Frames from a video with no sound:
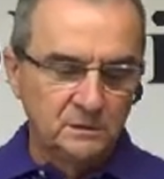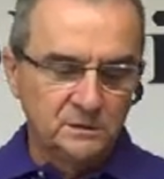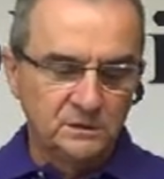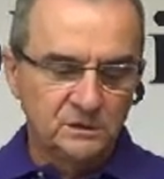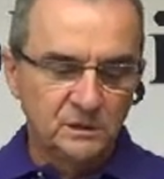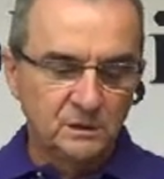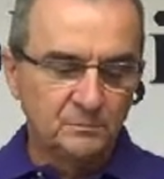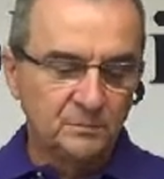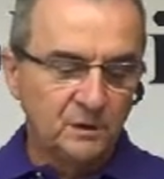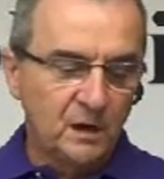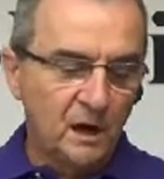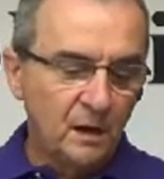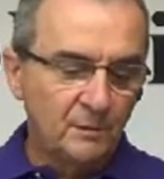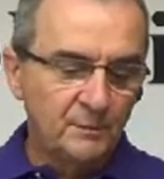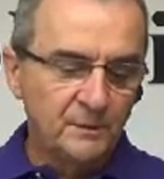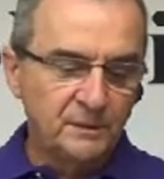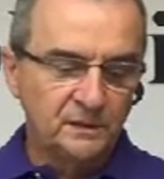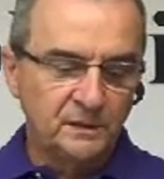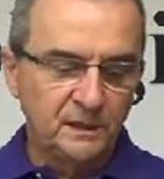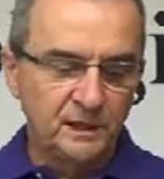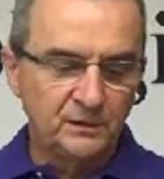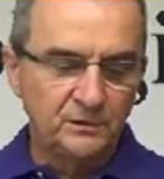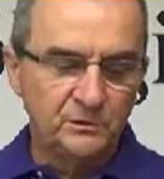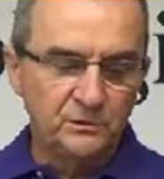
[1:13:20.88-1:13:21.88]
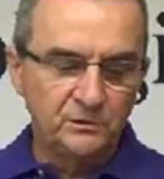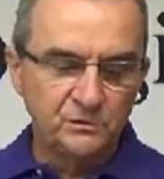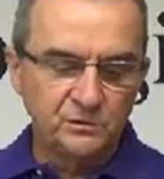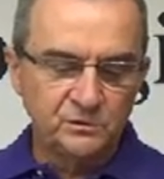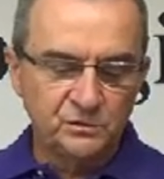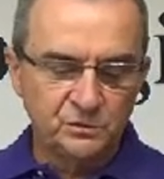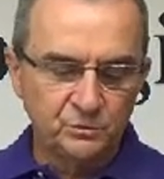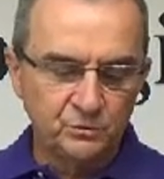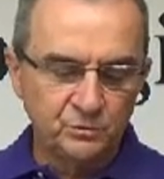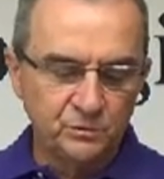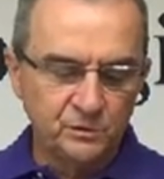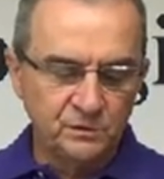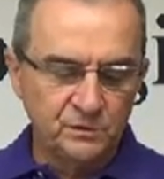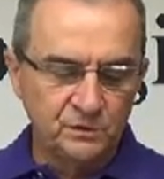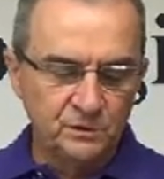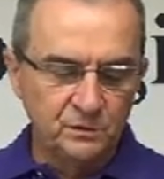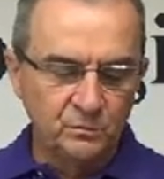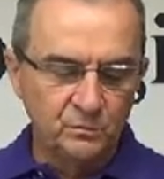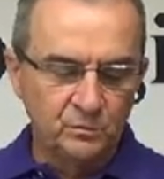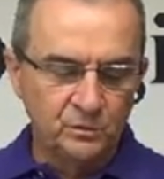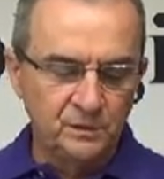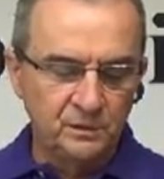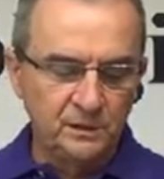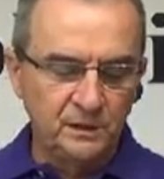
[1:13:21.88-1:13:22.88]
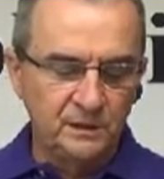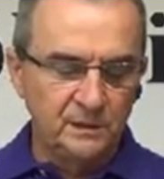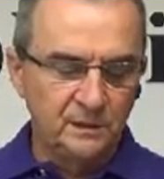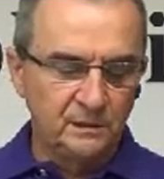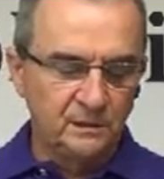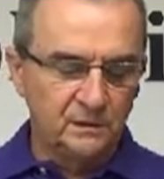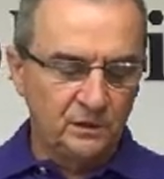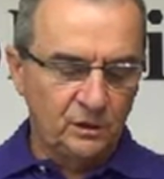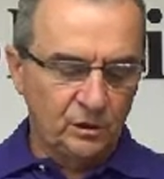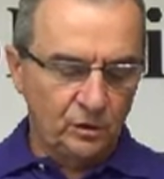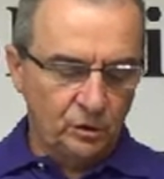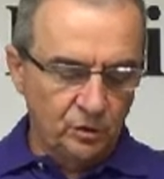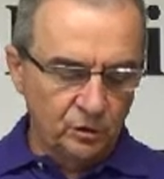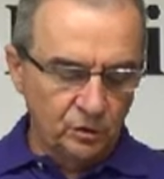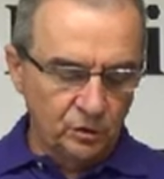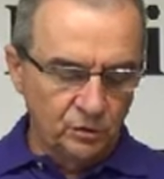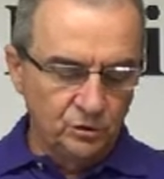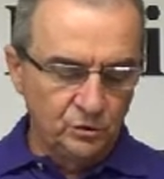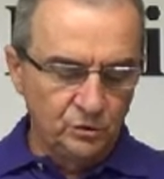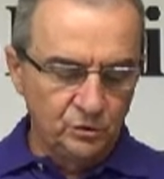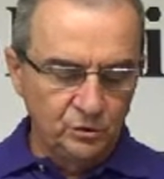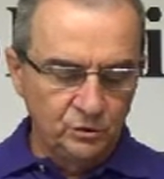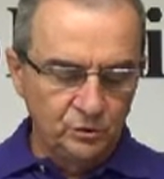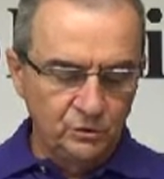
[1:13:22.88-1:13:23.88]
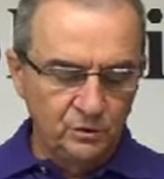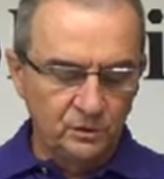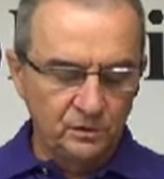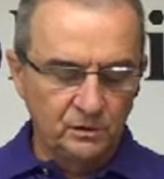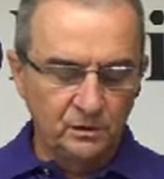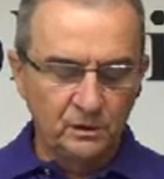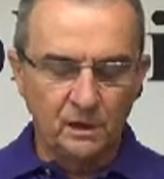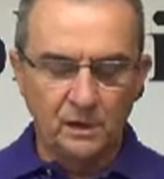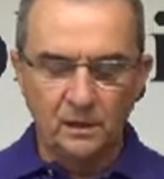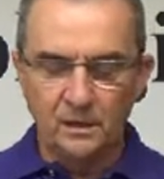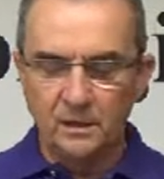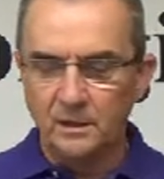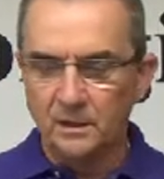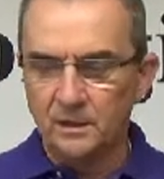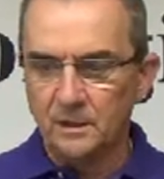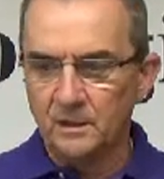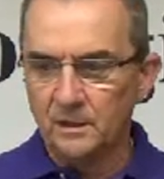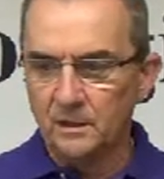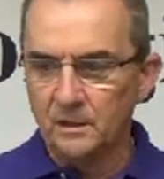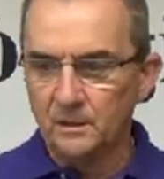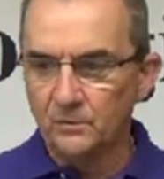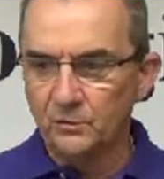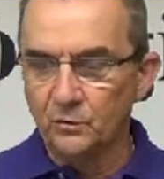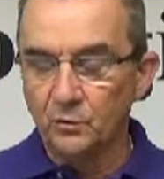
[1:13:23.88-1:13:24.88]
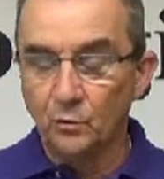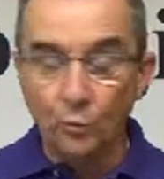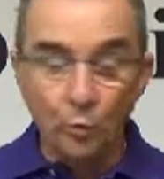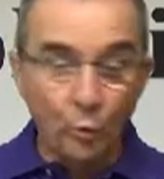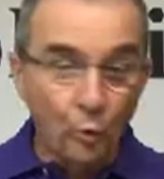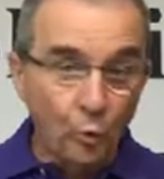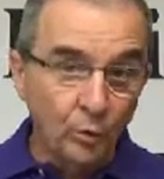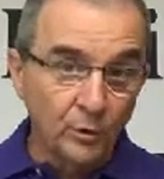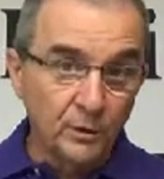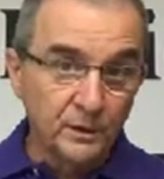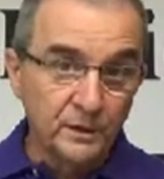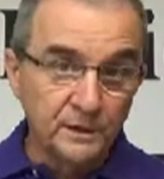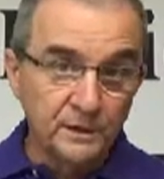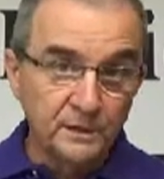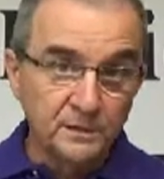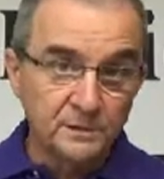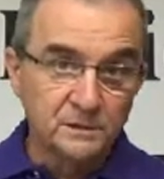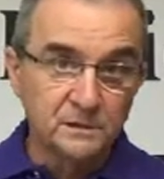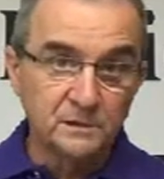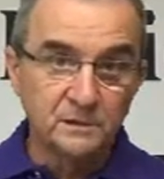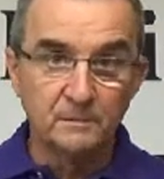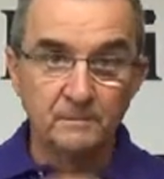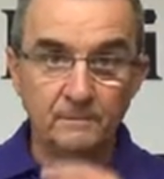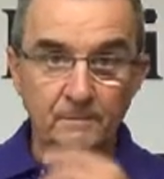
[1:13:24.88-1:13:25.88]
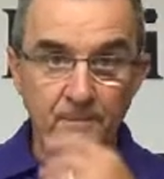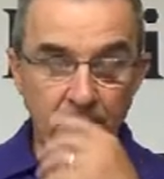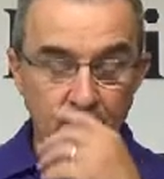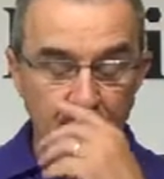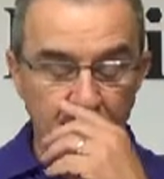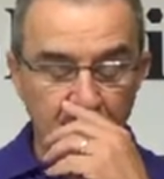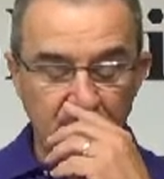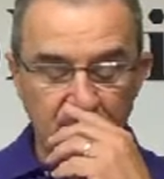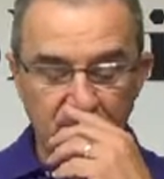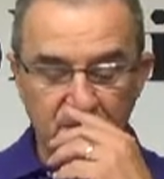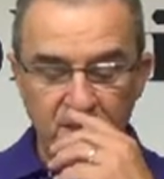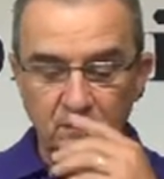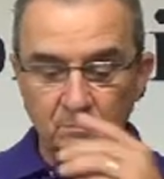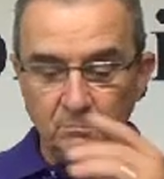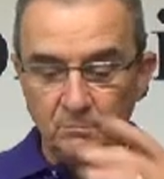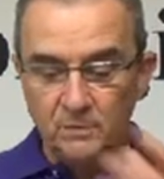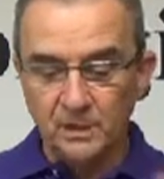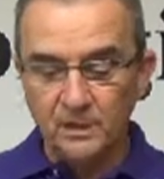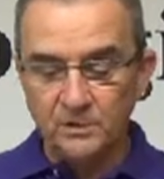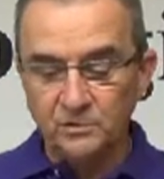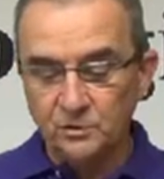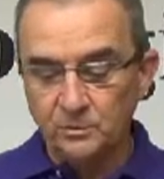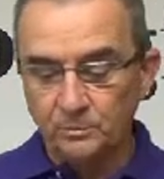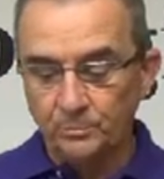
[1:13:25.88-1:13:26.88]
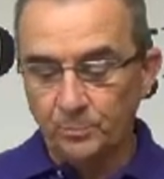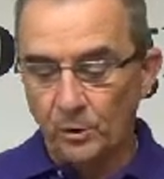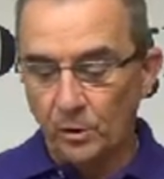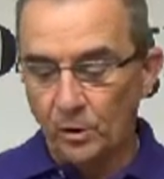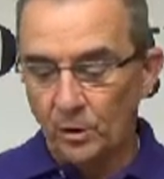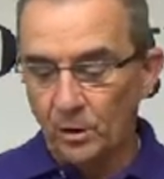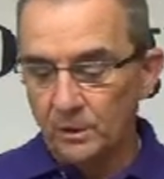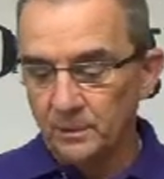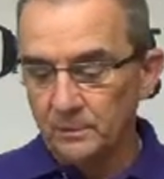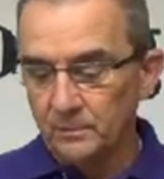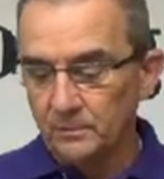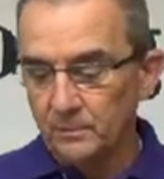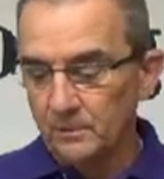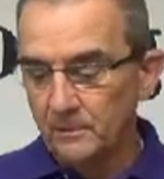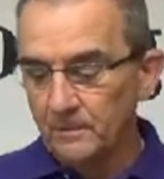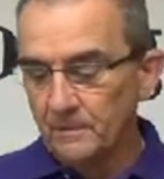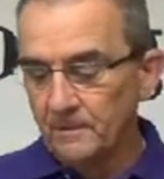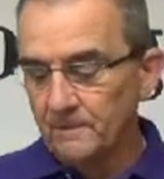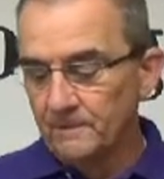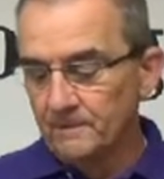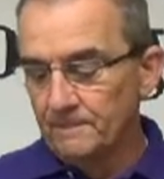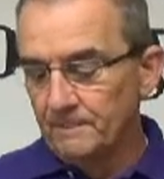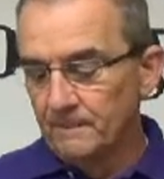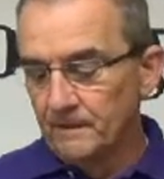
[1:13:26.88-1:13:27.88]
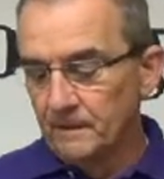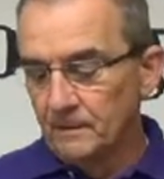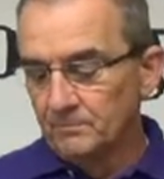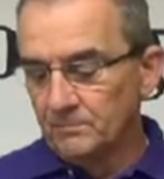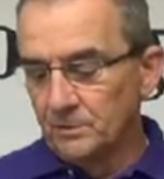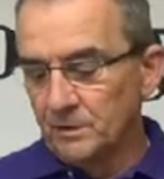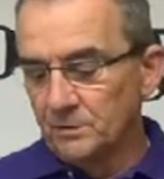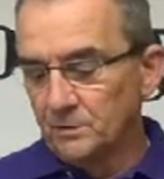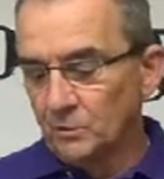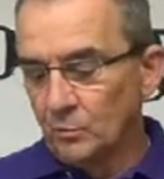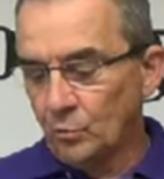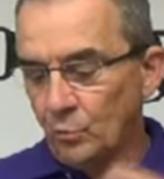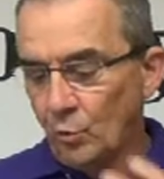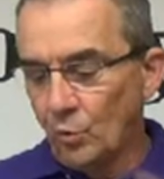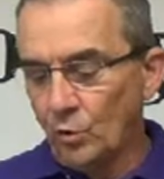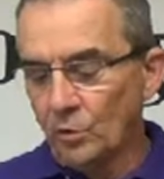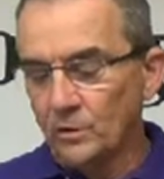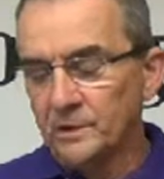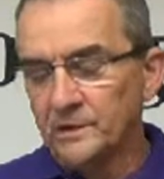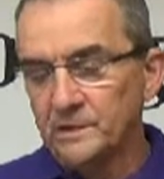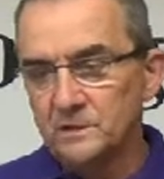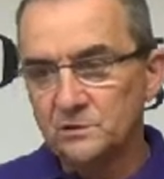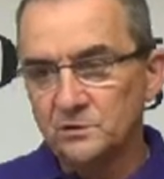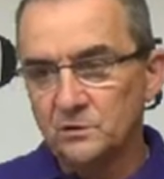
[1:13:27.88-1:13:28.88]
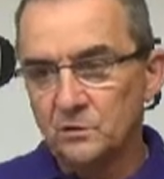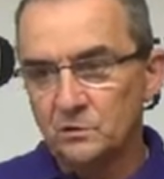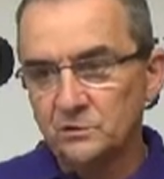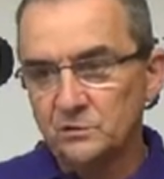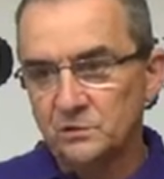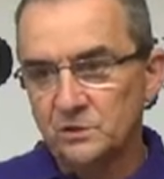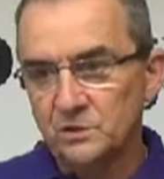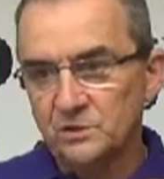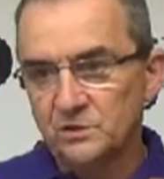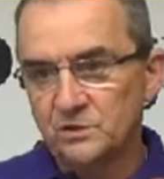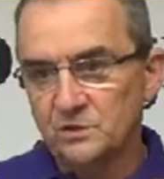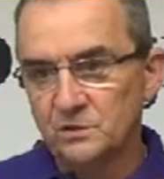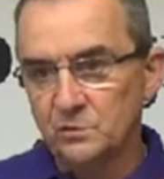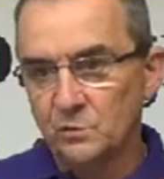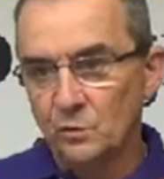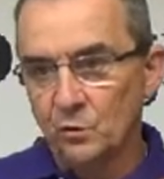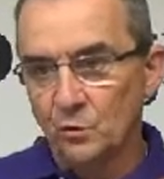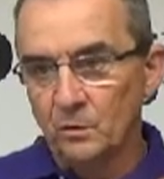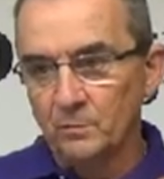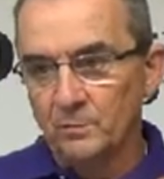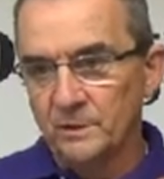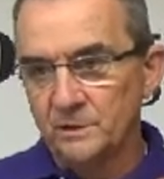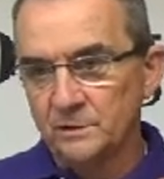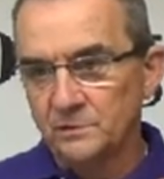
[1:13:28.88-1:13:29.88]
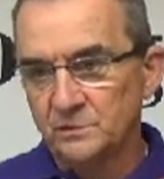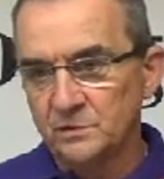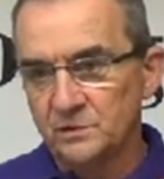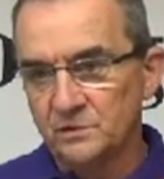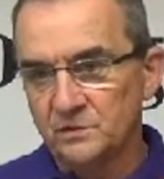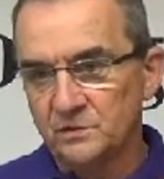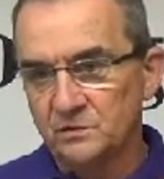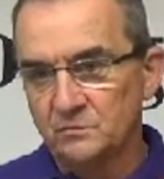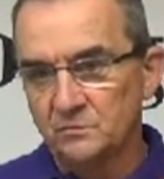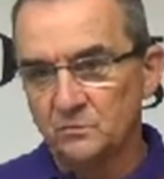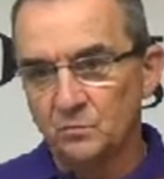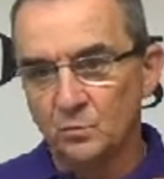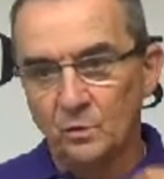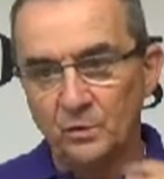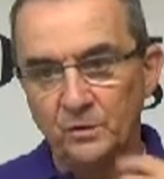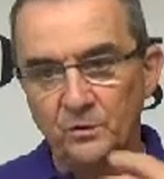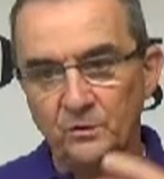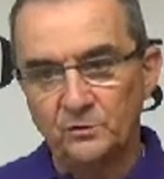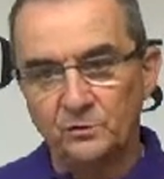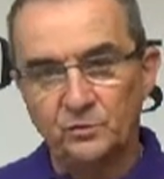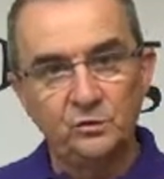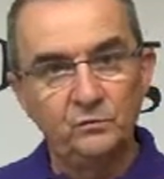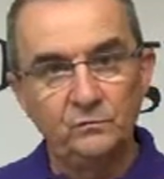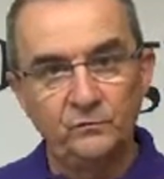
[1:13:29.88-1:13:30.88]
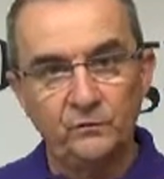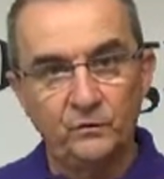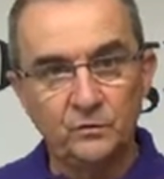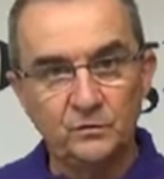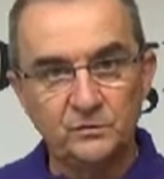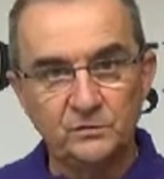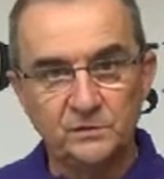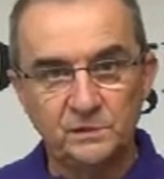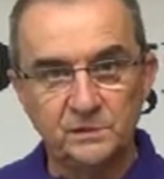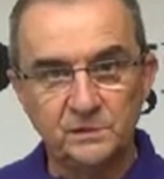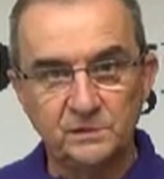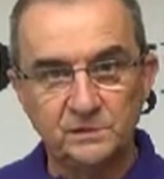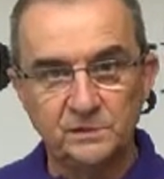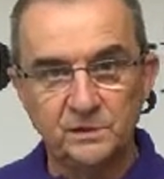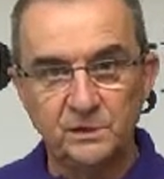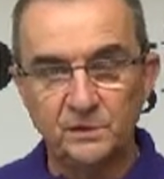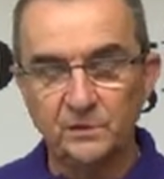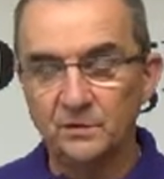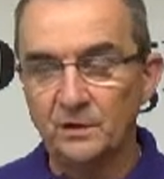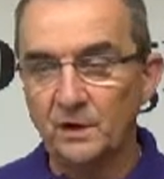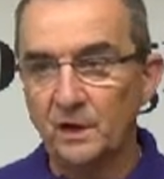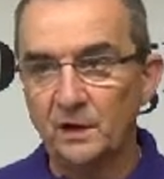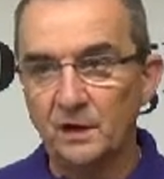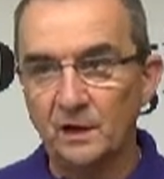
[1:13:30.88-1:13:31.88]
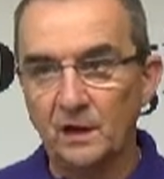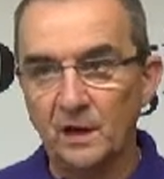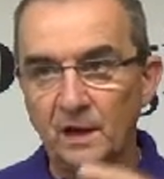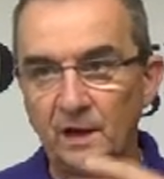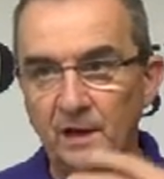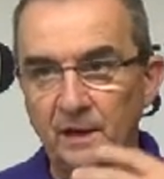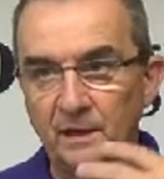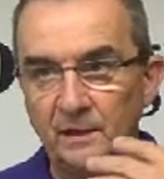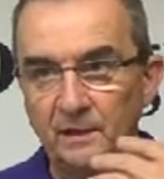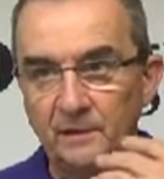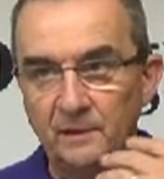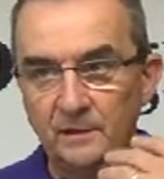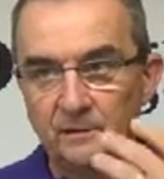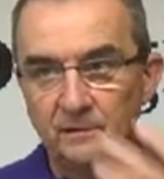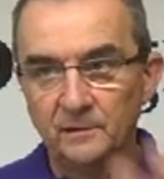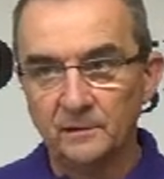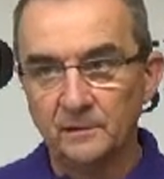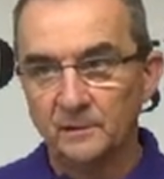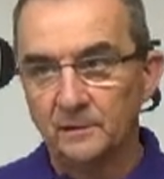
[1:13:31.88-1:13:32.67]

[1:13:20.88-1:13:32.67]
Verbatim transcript: some commentators would, would include uh, the warnings. It's a major part but the warnings are just normally just one or two verses. They're not like